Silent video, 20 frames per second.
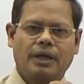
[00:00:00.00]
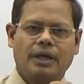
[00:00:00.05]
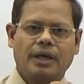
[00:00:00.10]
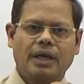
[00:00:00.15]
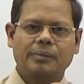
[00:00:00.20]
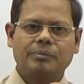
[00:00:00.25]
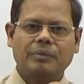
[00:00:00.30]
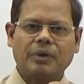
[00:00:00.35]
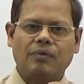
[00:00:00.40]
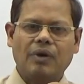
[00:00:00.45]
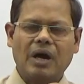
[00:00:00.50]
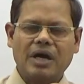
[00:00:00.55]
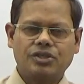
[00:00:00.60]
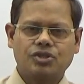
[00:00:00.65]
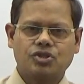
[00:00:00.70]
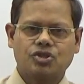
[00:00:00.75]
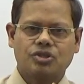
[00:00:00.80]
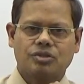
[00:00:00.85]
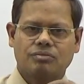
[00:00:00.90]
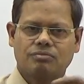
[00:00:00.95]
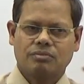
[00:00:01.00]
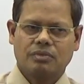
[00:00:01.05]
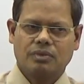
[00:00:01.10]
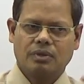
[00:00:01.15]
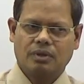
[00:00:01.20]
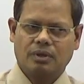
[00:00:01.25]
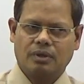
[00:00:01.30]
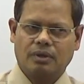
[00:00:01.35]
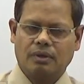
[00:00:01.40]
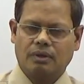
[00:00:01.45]
Keep the watch.
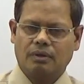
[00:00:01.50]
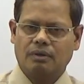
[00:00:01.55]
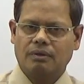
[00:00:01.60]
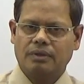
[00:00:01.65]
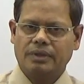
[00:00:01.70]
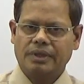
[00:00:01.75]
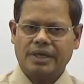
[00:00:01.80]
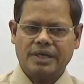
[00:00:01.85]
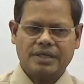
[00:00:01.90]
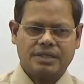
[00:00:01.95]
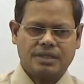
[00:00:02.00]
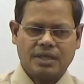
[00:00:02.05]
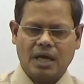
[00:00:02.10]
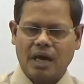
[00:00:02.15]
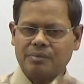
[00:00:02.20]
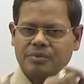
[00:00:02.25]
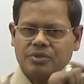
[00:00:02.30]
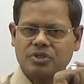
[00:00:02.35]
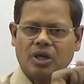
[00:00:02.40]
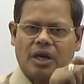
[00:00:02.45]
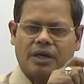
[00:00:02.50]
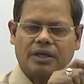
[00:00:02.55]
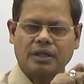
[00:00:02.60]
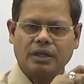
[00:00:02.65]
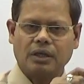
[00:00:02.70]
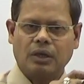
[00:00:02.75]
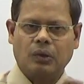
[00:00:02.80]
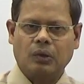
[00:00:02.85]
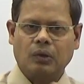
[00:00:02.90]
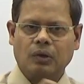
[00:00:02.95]
Yes, I am starting
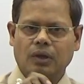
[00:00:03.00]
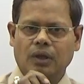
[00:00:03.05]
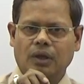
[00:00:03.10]
now.